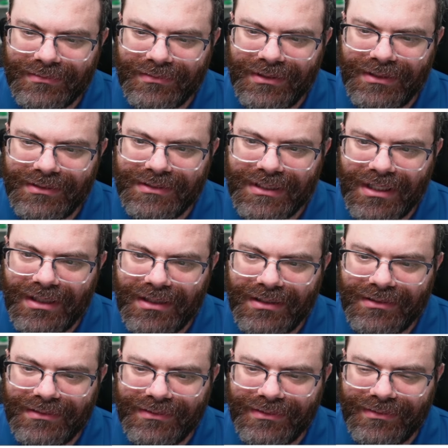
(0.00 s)
Lilta.
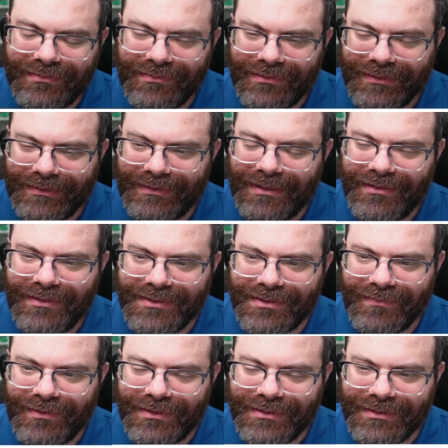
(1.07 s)
No, none of these are
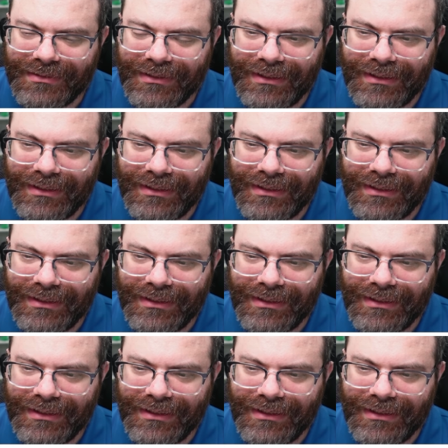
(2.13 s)
words.